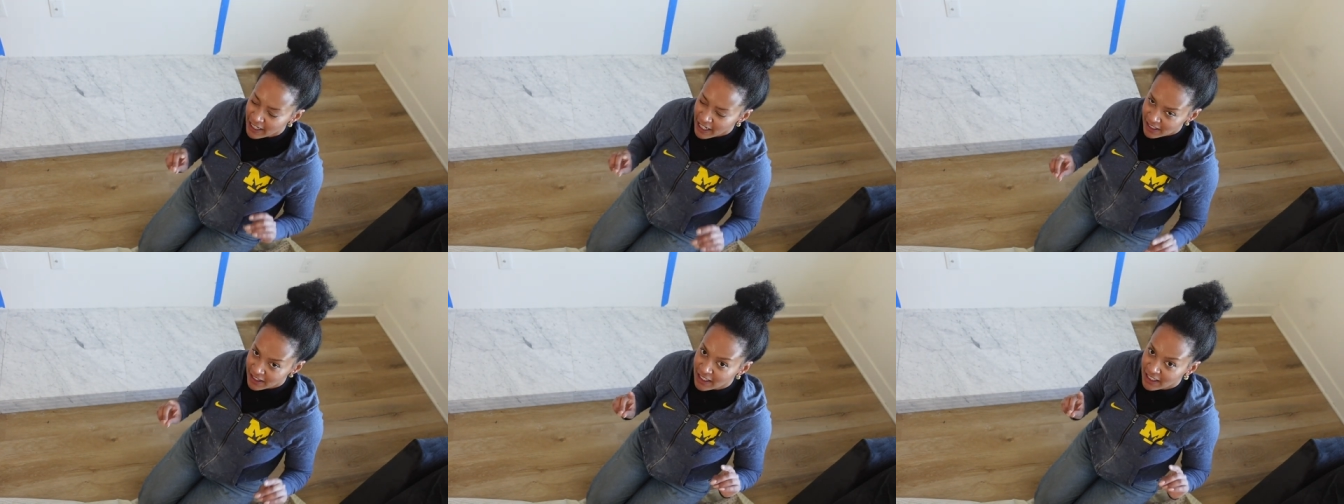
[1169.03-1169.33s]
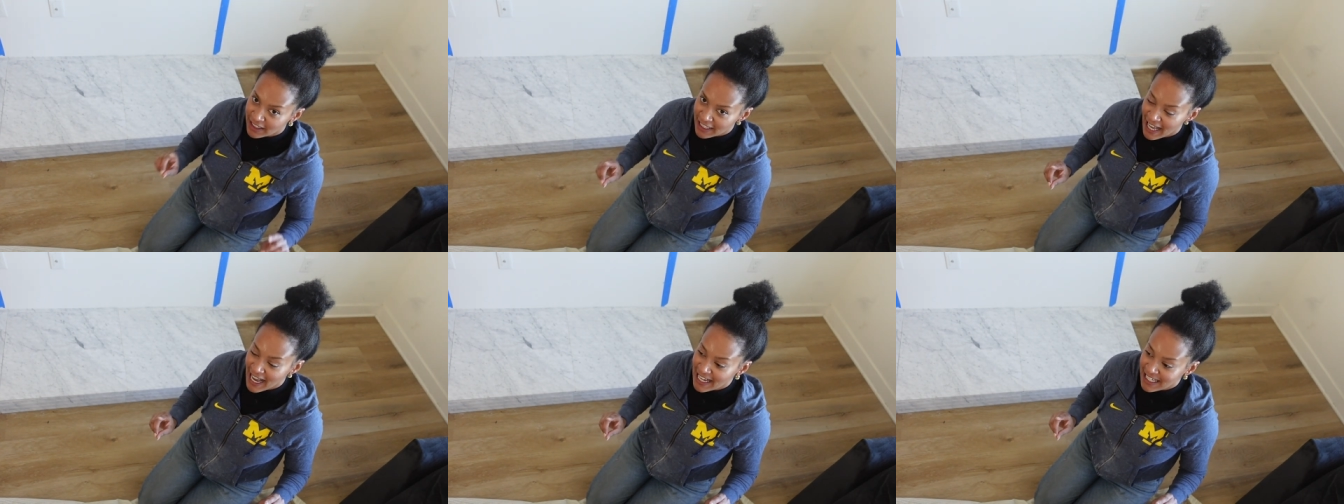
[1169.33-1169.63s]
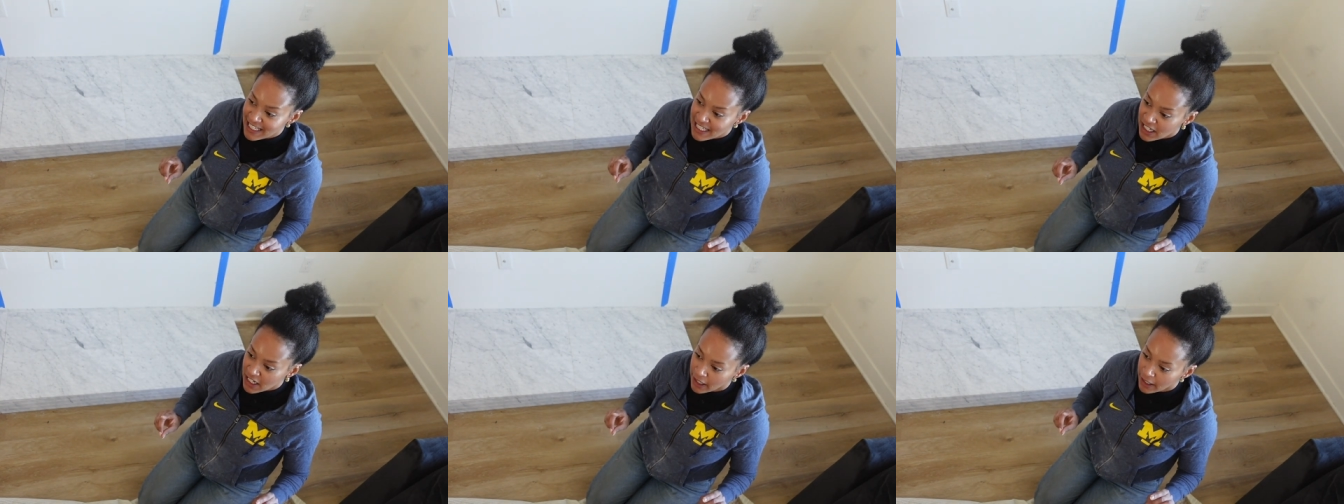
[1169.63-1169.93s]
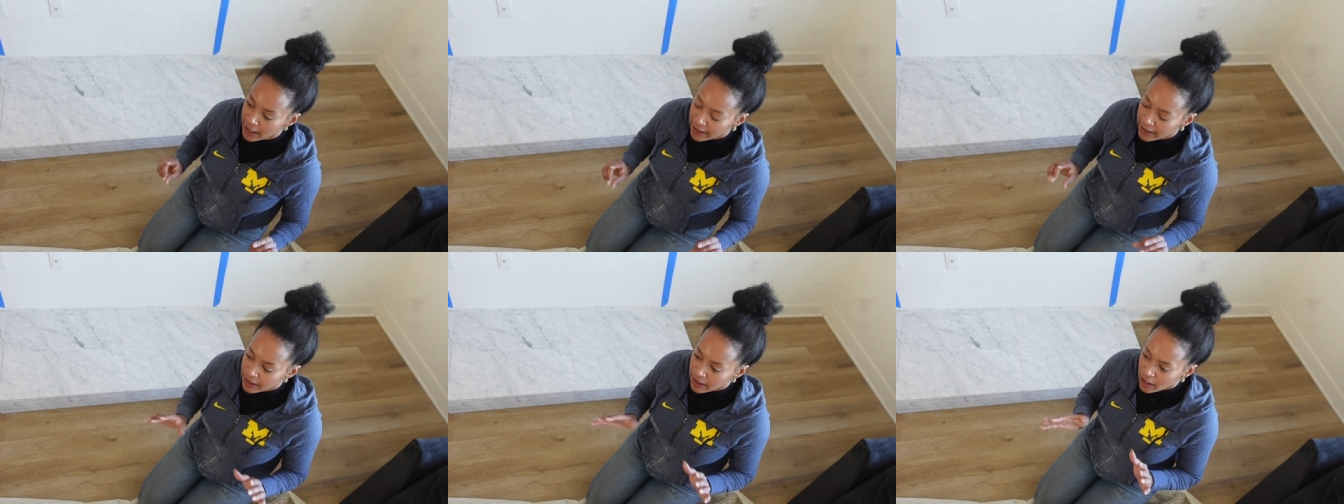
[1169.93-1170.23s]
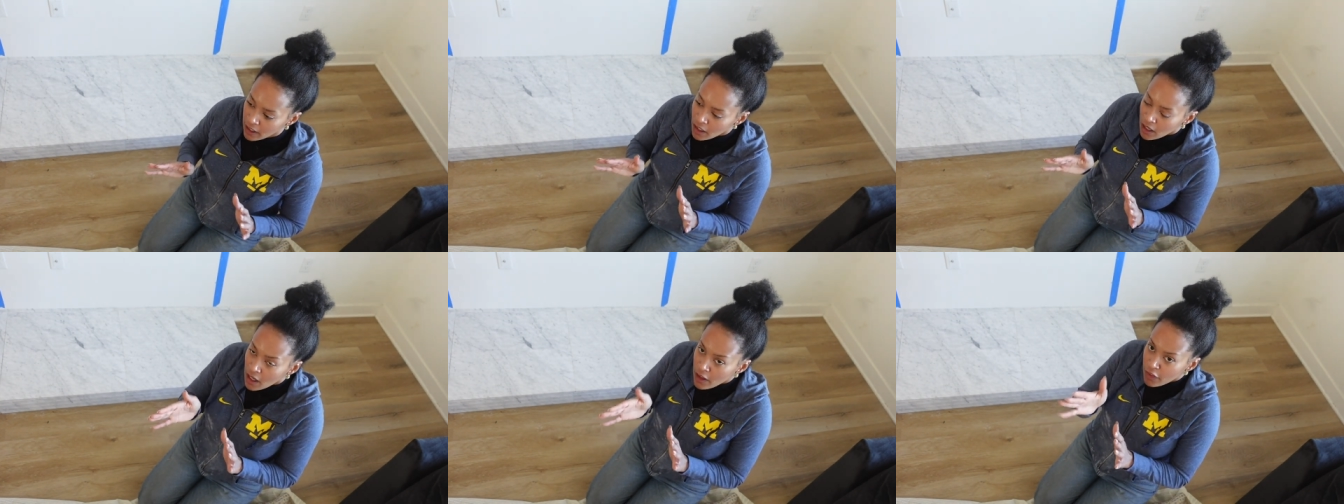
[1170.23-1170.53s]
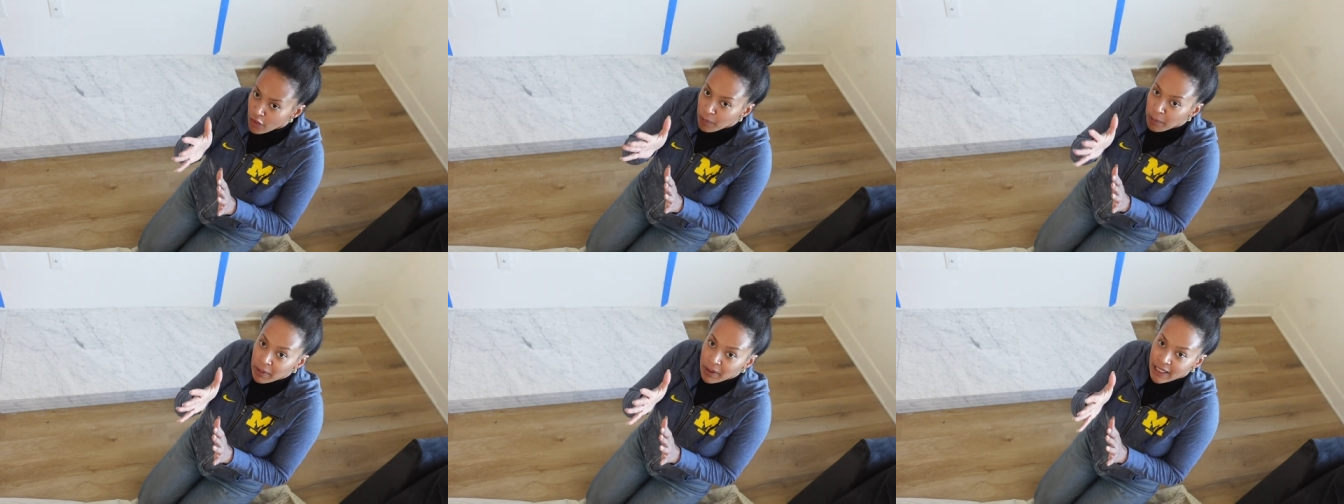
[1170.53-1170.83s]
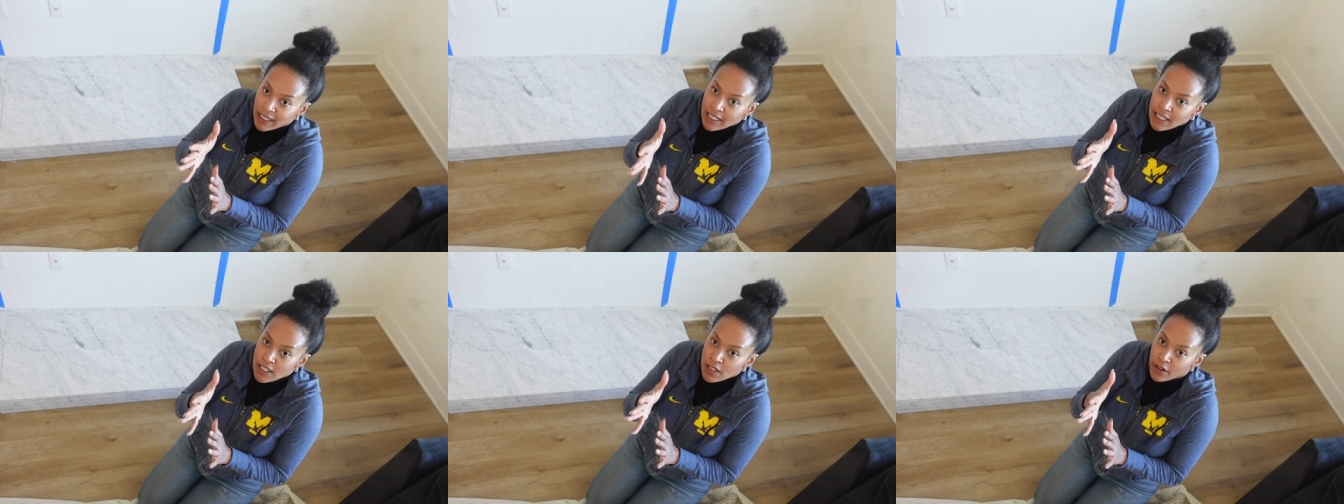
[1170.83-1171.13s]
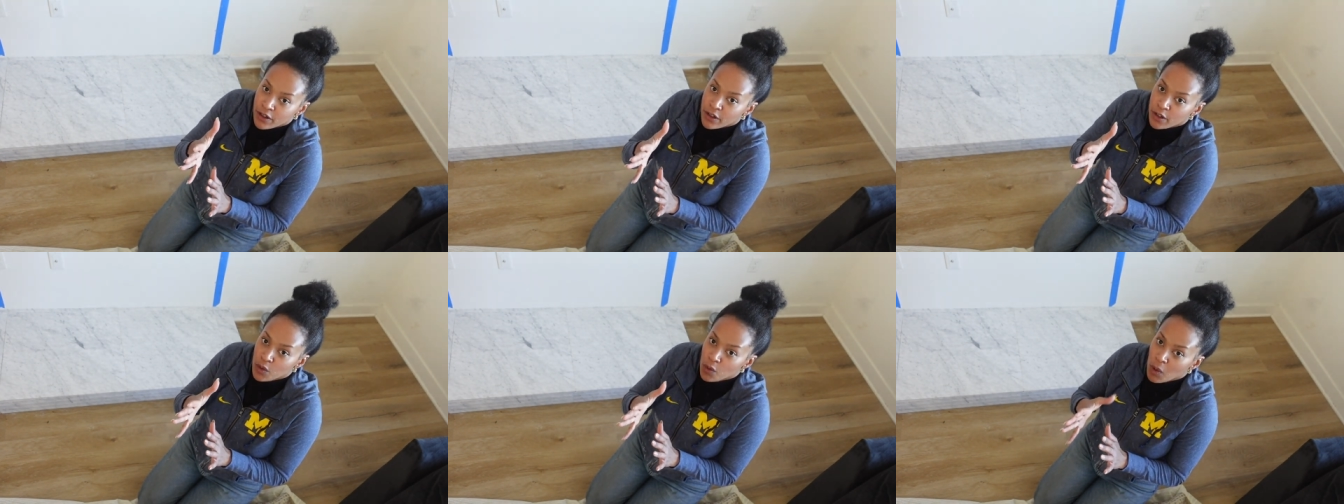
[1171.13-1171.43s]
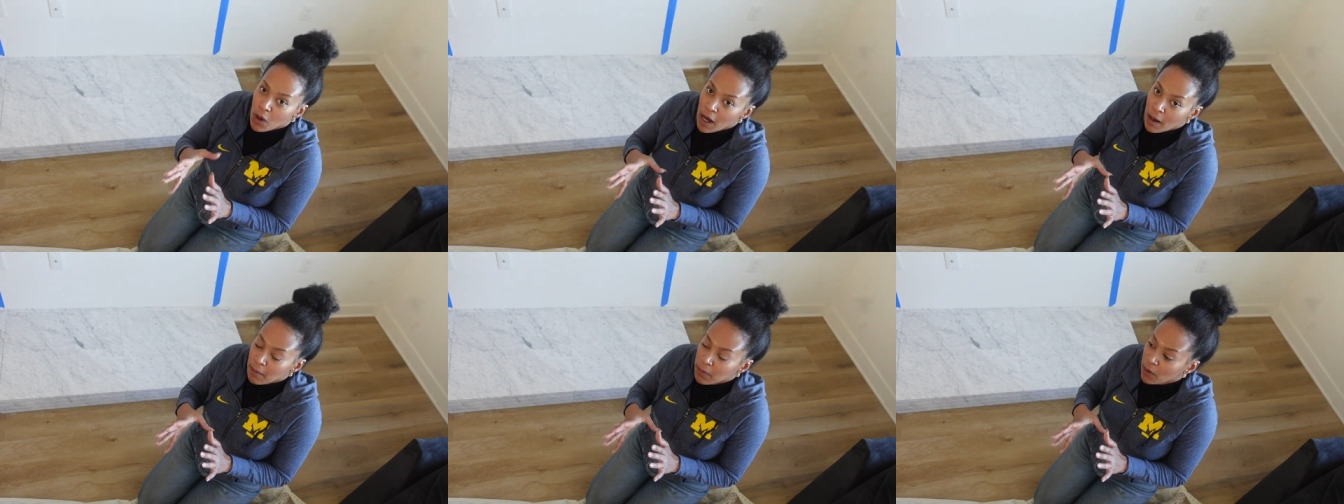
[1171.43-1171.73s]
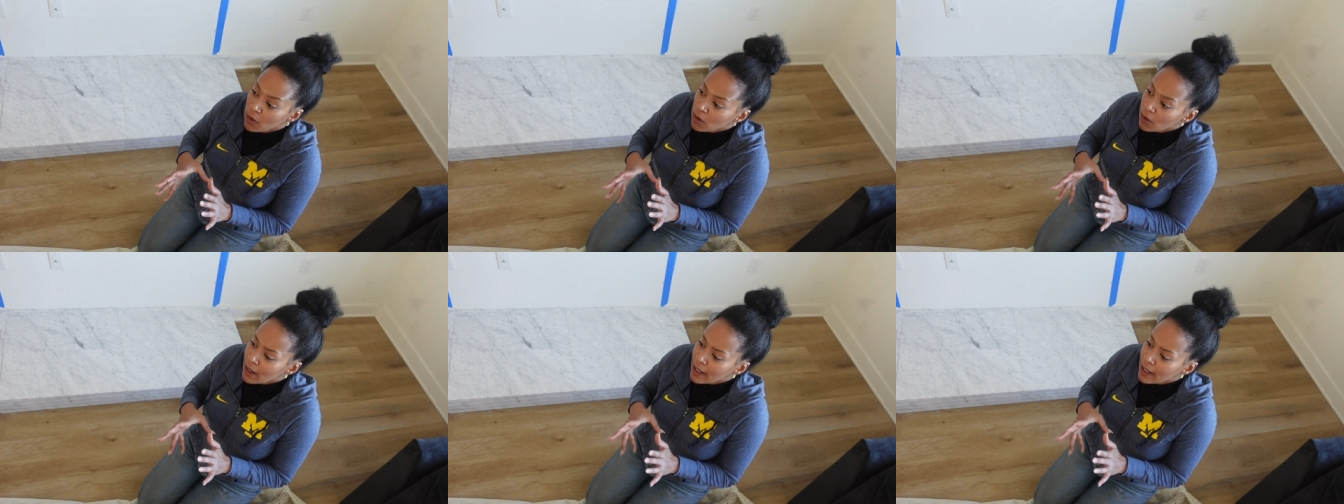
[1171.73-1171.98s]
On the last cut, the blade started to wobble.